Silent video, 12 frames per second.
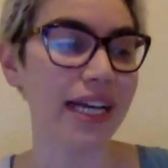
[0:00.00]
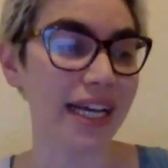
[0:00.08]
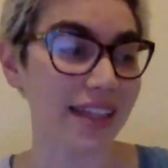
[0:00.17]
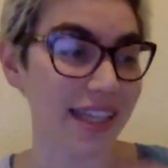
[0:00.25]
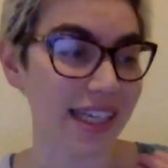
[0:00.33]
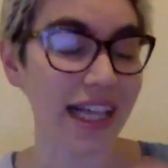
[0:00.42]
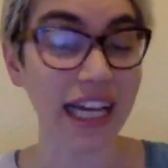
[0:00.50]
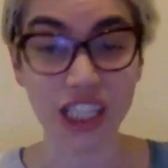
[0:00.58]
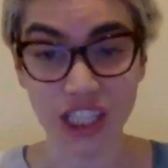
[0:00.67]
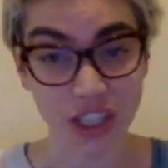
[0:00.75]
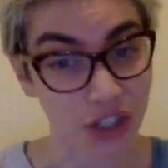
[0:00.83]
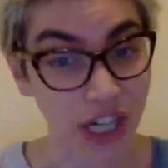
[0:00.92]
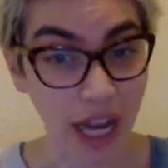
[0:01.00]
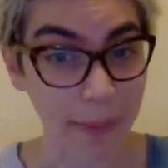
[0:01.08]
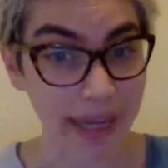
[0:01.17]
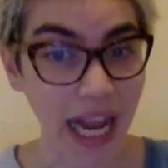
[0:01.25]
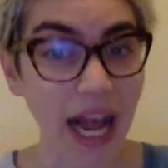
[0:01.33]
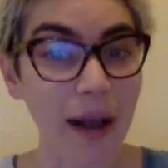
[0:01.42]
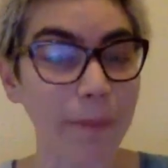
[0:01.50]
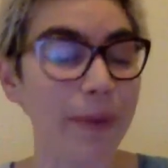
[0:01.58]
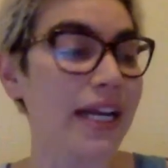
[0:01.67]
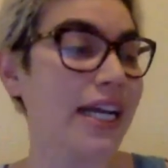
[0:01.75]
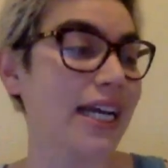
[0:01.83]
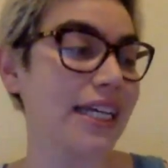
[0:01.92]
the elections are coming up.
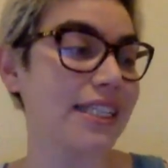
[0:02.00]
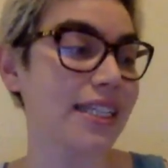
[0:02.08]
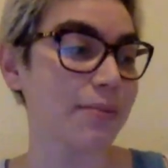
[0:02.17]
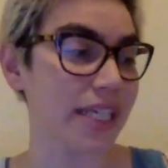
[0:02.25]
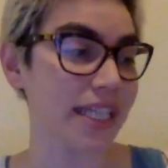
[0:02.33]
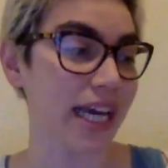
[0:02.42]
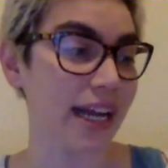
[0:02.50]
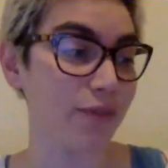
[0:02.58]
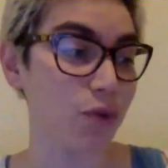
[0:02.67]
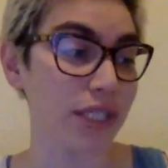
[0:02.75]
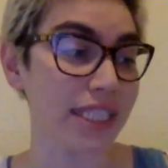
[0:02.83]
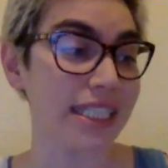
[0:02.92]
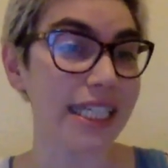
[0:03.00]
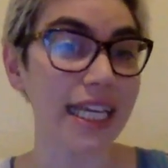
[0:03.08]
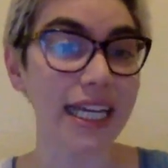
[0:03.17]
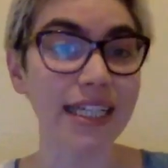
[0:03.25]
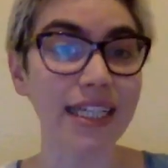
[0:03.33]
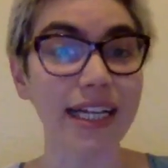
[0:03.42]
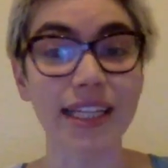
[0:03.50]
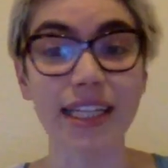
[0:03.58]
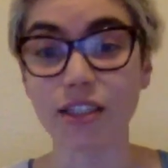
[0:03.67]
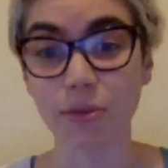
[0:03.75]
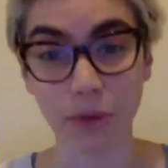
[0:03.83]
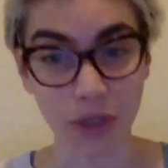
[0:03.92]
It's something that everyone's seeing, like
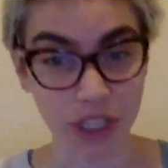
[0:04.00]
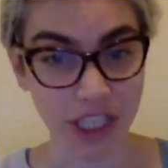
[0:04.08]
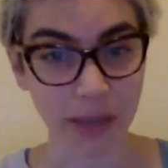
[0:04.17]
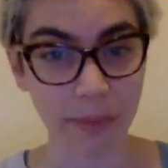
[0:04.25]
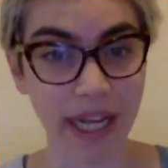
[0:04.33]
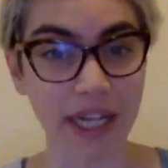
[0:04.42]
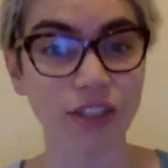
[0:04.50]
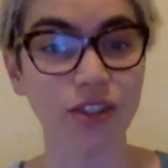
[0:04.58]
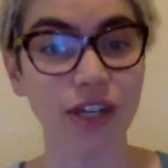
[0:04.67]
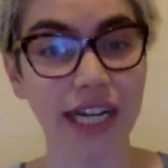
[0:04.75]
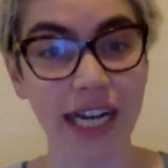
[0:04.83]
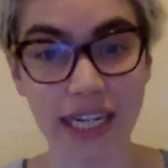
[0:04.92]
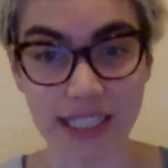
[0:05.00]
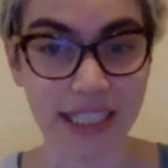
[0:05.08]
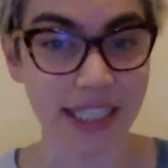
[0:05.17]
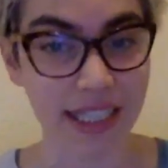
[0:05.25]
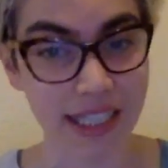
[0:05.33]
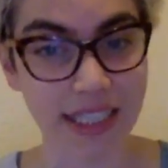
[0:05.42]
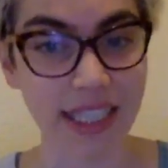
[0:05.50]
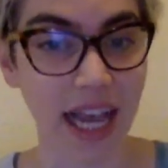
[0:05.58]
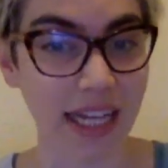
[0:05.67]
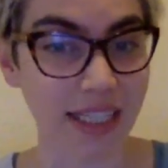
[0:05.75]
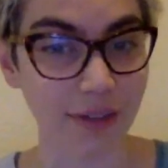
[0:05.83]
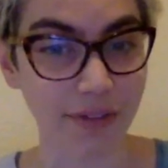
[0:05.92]
these abortion bans are connected to these
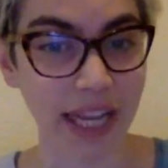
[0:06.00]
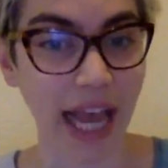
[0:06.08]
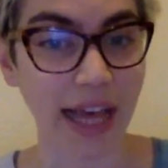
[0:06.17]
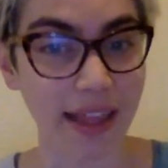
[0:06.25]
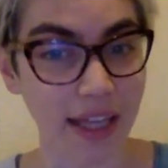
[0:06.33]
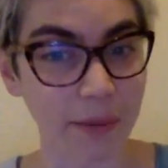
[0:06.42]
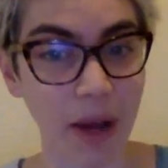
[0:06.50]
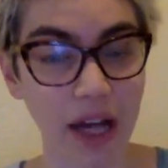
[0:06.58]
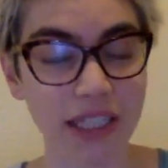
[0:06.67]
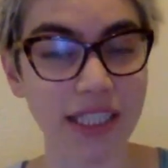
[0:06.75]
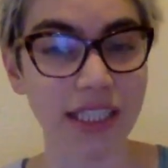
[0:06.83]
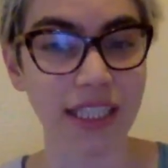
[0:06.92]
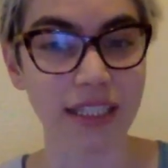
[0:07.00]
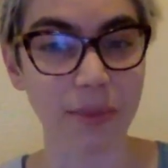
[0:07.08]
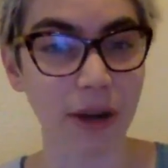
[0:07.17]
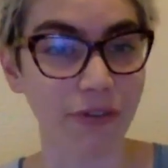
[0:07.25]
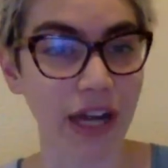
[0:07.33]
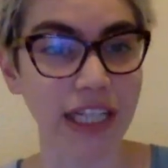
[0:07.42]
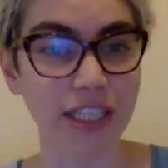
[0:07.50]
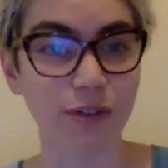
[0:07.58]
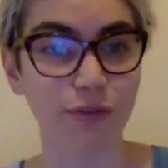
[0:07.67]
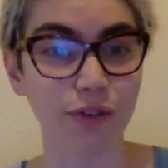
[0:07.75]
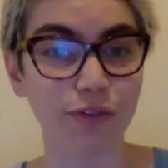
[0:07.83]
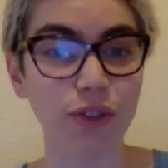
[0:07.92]
kinds of Catholic policies about rights of
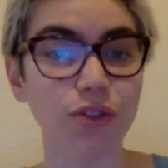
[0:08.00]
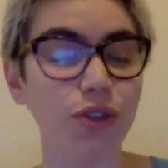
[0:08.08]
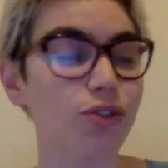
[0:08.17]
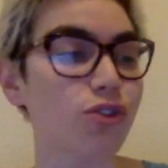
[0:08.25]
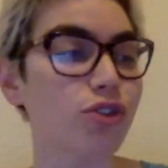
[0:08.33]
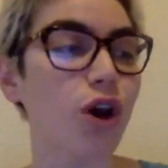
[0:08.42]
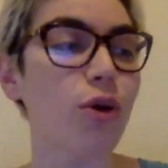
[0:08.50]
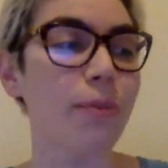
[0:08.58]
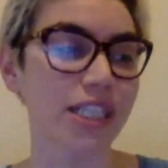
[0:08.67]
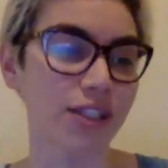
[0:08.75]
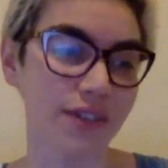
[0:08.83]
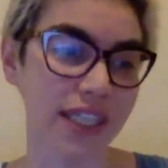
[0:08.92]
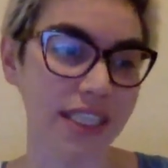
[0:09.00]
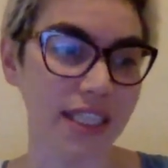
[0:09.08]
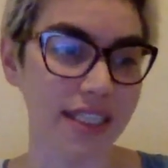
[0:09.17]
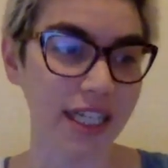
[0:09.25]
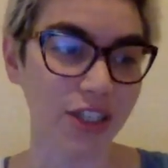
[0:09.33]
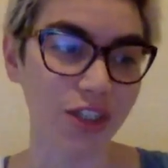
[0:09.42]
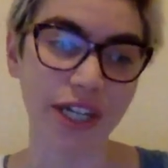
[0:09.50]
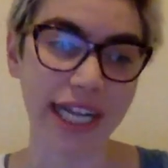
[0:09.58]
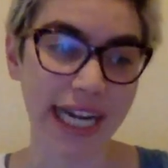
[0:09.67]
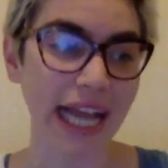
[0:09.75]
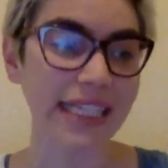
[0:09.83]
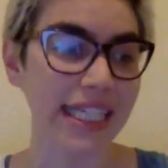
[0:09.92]
refusal. So much of this is
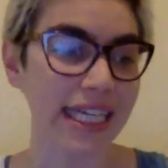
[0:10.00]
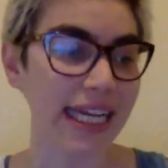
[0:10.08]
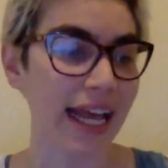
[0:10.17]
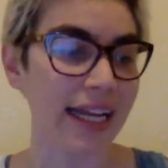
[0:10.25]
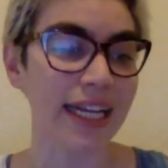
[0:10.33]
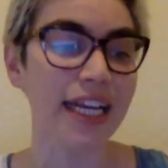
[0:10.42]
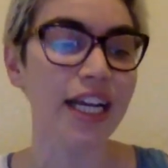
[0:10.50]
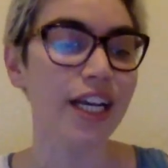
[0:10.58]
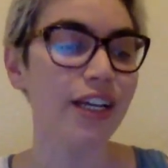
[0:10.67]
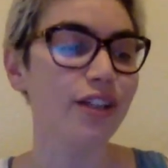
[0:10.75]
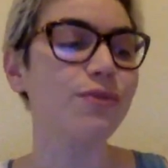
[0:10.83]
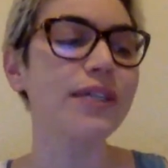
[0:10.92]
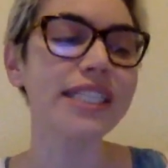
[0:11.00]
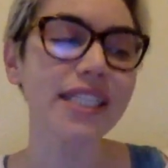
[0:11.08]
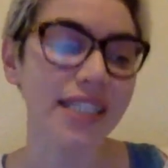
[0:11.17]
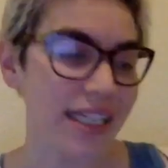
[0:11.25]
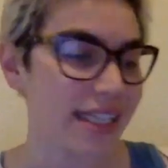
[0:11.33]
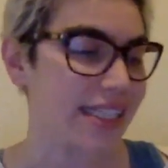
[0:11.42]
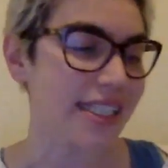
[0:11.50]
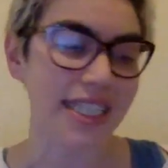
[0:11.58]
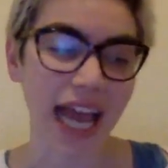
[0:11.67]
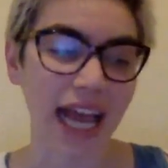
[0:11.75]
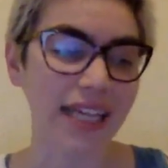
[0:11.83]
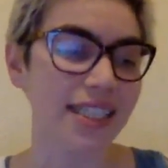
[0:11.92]
interconnected. And the reason that these
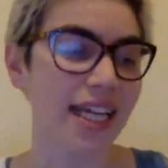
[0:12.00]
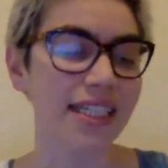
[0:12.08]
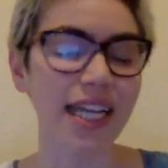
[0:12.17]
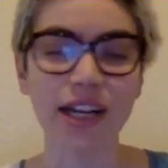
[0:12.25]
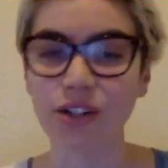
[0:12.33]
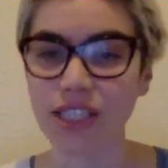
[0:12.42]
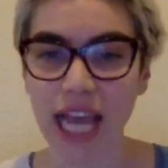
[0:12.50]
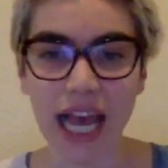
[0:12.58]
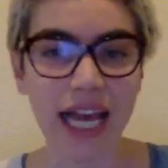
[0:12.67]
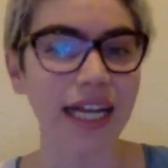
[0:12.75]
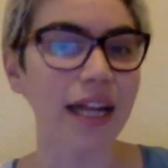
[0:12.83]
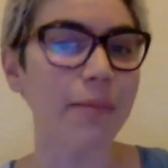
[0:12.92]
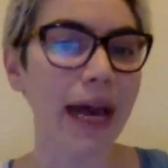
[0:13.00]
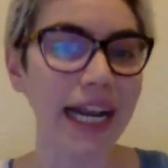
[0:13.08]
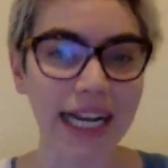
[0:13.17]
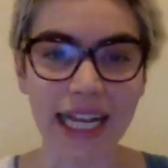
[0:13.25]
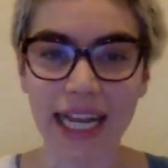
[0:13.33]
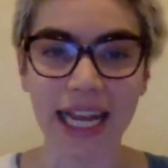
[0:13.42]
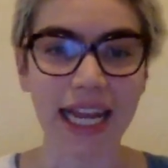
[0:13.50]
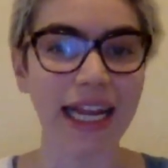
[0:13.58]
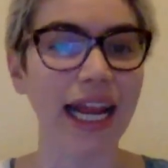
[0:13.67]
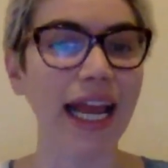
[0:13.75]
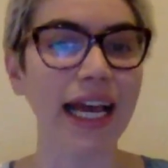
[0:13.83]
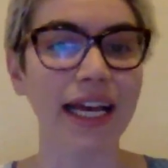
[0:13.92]
attacks on Title X and
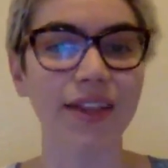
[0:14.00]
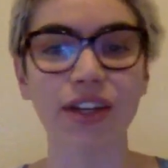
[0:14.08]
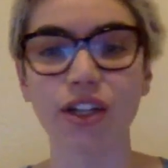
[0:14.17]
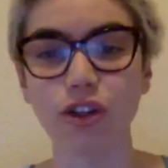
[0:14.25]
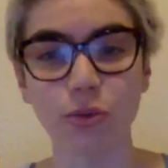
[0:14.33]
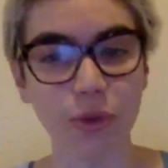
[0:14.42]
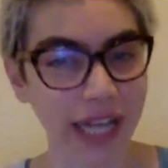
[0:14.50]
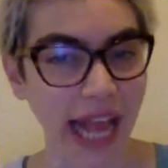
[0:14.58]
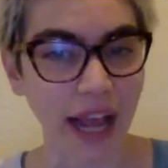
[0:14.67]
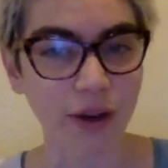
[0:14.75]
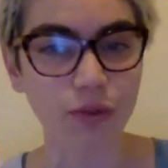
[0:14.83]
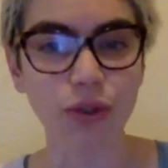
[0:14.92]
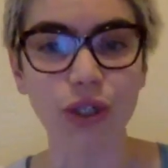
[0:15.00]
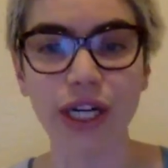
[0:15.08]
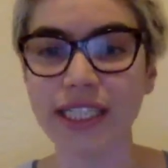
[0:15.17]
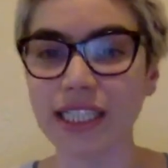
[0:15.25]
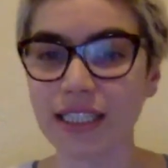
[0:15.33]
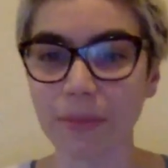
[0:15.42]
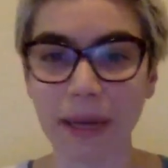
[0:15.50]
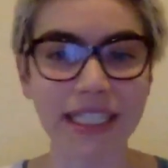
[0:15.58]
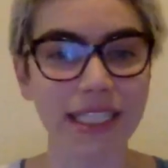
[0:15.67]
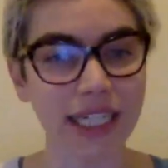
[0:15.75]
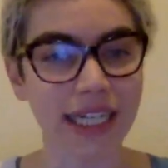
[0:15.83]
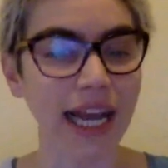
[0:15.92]
Medicaid and the global gag rule and the
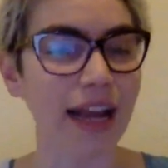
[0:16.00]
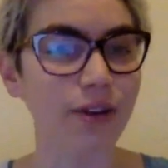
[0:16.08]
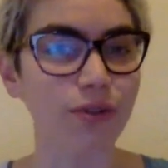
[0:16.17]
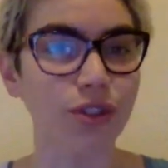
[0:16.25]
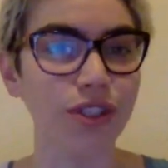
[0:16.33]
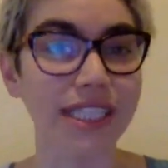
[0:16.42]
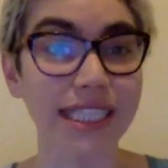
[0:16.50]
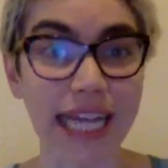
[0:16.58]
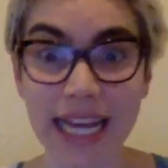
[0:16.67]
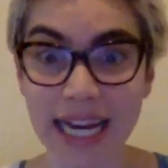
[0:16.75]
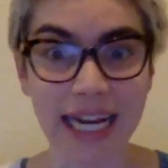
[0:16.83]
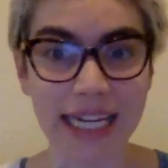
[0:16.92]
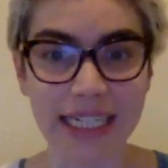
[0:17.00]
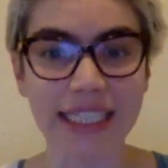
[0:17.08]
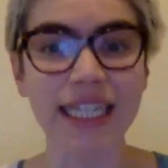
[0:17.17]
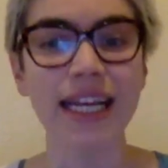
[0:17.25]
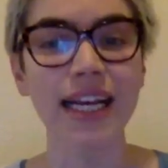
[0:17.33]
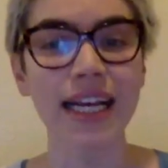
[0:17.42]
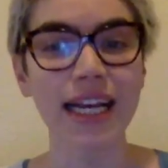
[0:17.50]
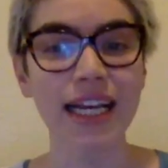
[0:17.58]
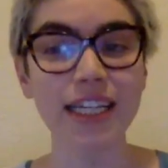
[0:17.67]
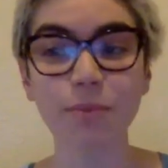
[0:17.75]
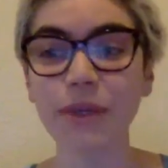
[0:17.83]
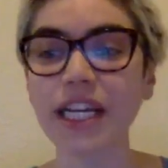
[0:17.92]
domestic gag rule stand
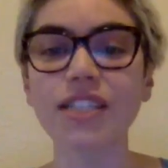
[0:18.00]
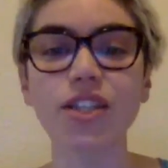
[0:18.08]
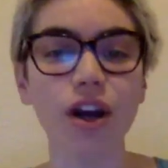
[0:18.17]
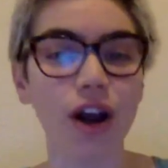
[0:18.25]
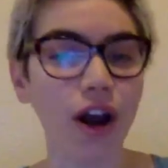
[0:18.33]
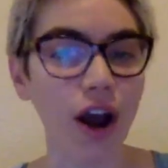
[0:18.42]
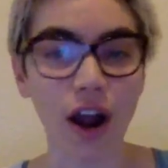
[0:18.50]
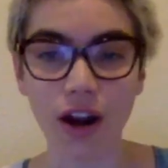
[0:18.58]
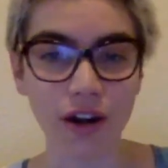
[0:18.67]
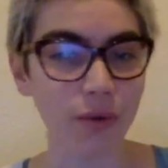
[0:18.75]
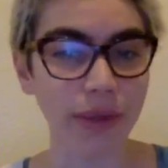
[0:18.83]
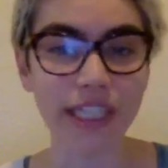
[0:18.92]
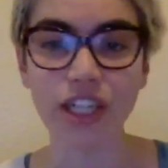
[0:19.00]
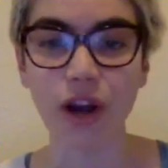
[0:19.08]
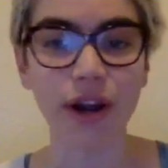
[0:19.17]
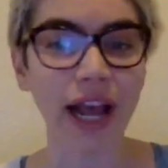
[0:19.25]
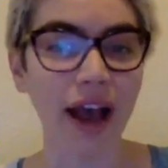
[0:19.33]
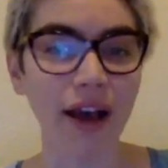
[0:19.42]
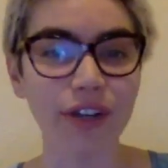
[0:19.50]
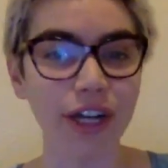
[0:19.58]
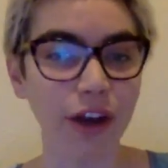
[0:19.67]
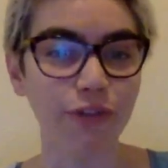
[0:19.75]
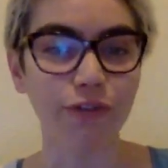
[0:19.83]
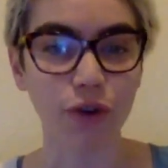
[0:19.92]
is because we don't have
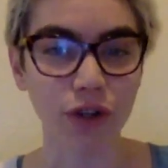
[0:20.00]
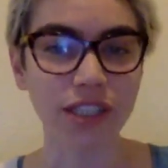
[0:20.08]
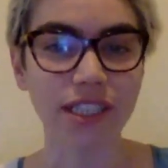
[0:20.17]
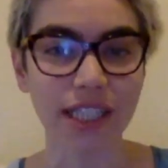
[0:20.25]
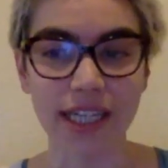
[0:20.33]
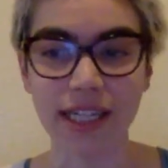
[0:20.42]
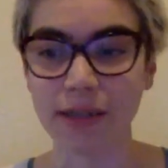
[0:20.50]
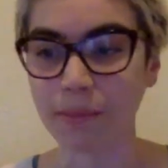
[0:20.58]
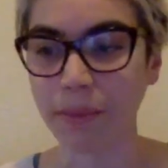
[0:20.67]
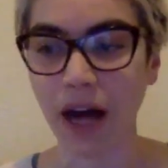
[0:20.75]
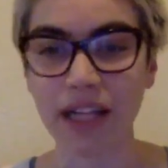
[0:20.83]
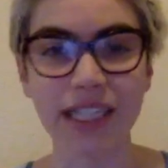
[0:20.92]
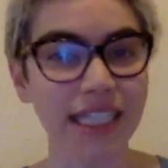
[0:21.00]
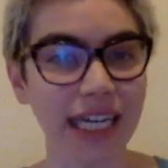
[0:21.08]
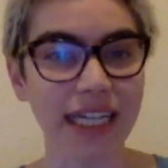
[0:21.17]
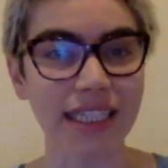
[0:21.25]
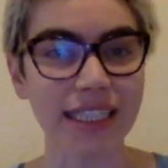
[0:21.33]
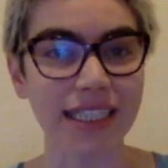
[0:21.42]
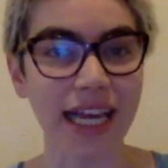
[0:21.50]
enough force in politics.